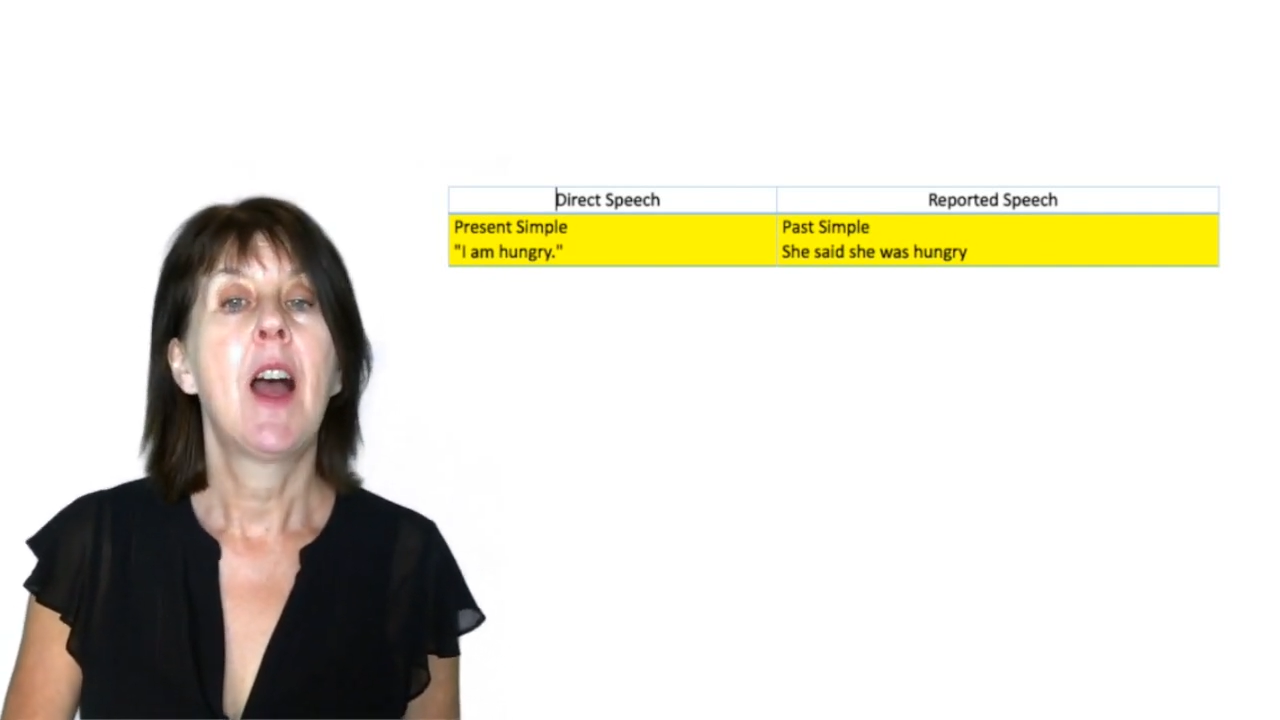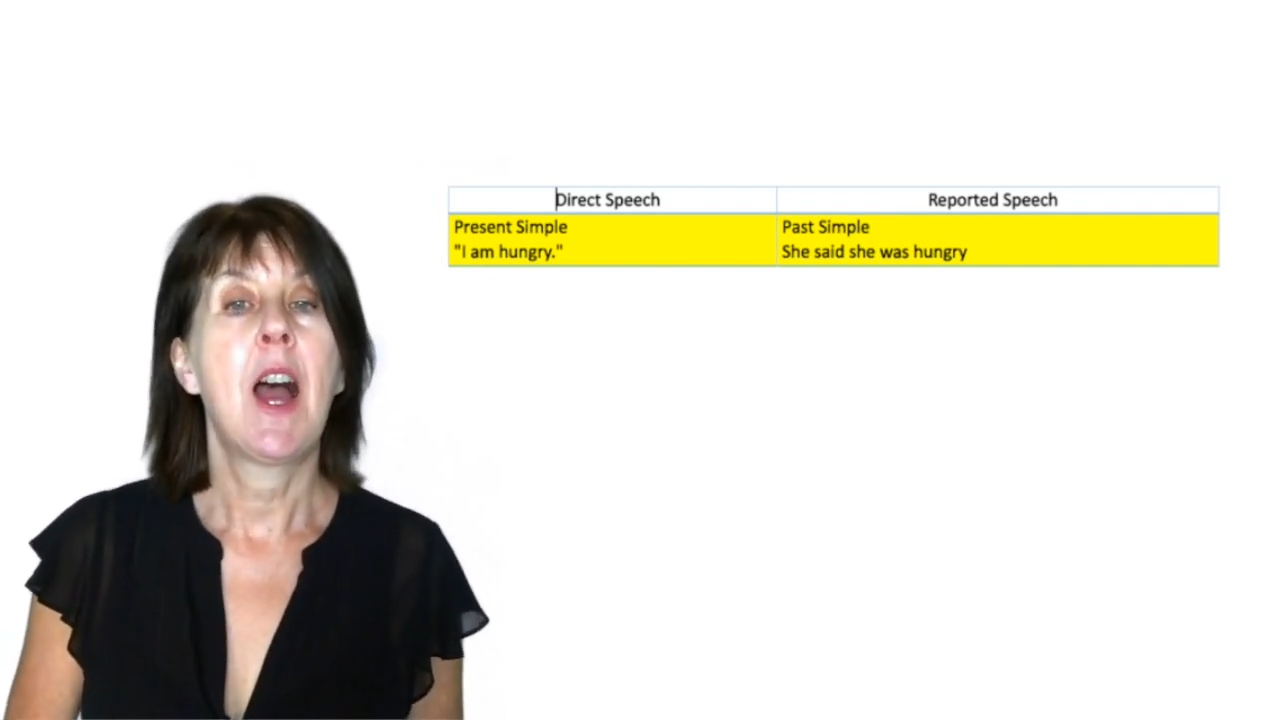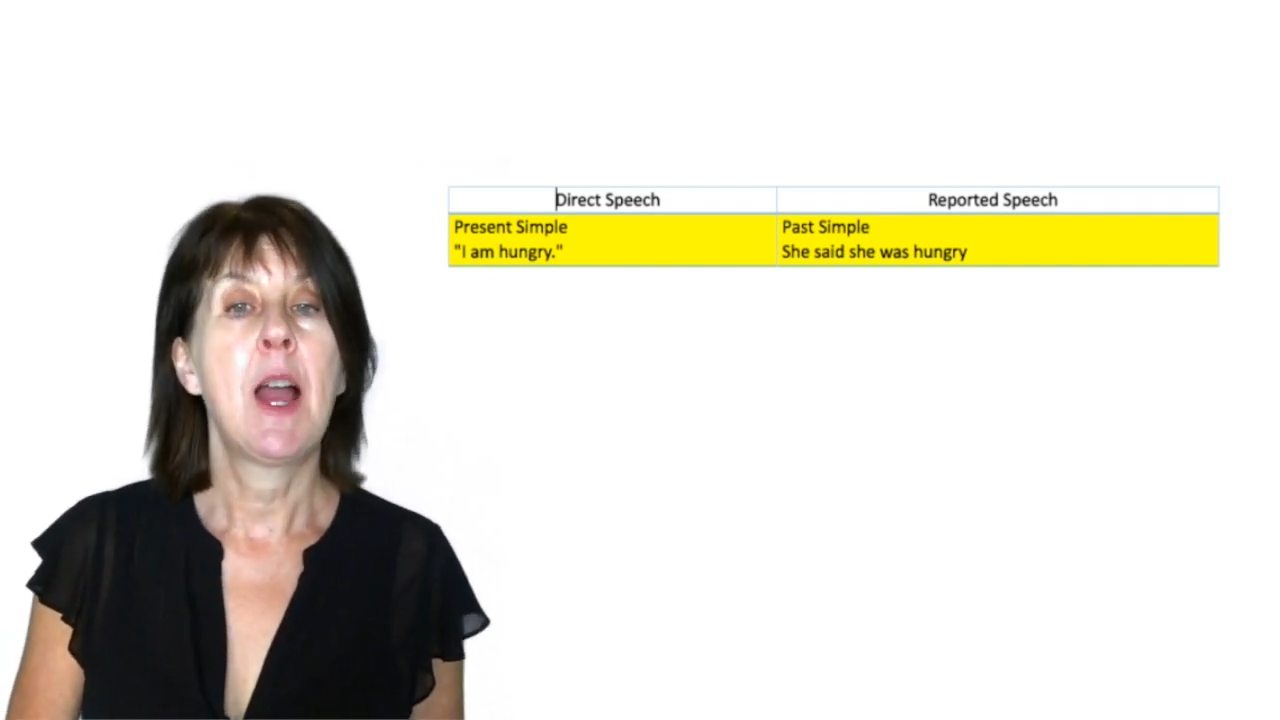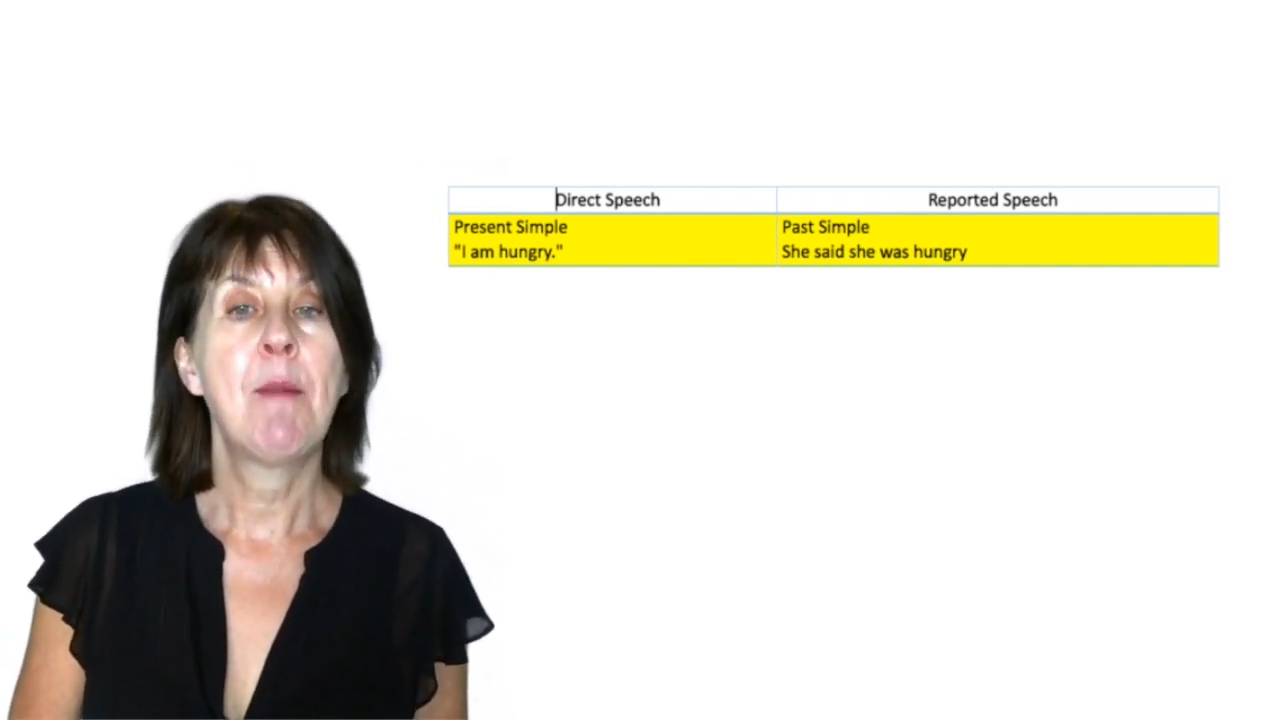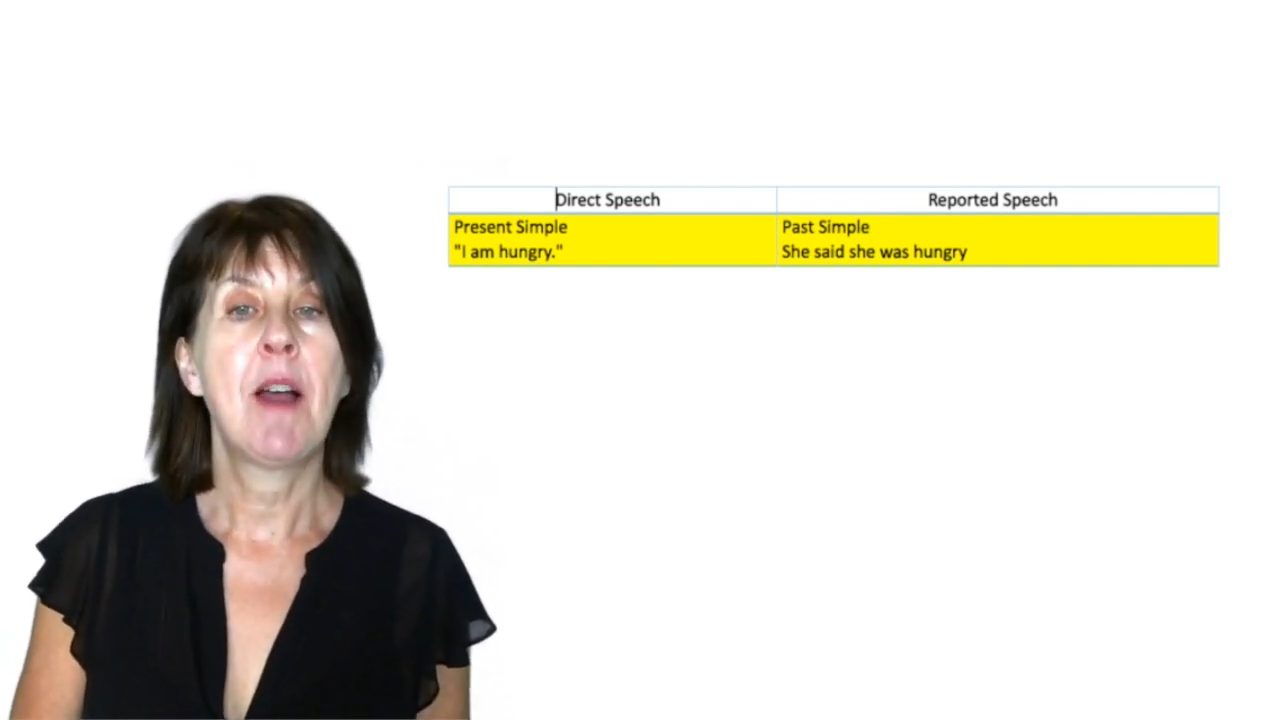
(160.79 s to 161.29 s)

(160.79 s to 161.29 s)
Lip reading: I am